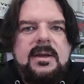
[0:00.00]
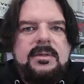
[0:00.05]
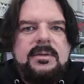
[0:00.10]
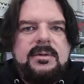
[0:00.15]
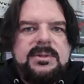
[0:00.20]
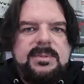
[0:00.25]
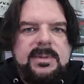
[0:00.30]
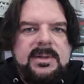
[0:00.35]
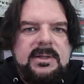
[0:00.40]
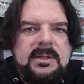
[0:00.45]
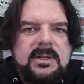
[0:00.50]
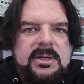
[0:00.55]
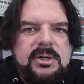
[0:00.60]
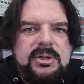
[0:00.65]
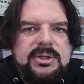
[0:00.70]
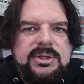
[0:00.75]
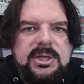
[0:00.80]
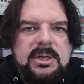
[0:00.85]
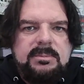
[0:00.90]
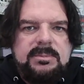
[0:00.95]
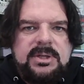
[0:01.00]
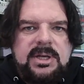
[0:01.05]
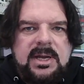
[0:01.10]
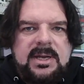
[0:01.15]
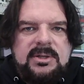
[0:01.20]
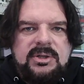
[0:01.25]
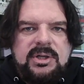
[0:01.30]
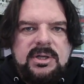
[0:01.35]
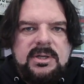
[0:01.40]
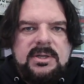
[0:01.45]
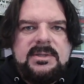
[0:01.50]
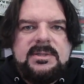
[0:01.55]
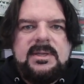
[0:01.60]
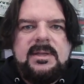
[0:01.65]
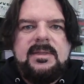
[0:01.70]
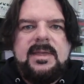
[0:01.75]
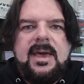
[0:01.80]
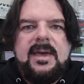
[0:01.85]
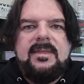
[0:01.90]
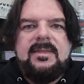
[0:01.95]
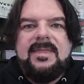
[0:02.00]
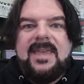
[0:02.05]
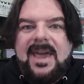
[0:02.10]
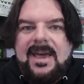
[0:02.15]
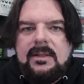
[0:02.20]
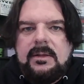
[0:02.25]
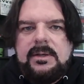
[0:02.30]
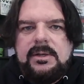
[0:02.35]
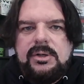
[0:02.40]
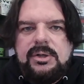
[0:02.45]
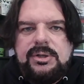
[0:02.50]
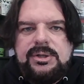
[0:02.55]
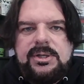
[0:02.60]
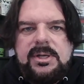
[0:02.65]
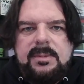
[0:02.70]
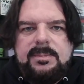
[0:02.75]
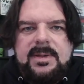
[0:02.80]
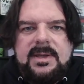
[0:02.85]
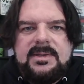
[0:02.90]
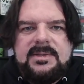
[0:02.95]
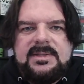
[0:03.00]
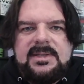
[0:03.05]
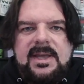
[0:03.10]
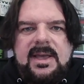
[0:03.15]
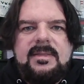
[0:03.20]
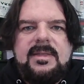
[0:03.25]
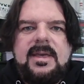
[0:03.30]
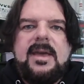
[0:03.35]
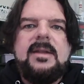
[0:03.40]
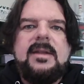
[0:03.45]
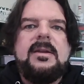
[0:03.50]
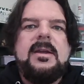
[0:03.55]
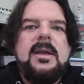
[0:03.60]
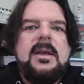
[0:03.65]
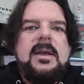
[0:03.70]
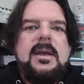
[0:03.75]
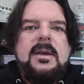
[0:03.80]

there's been leadership changes and that that leadership has said that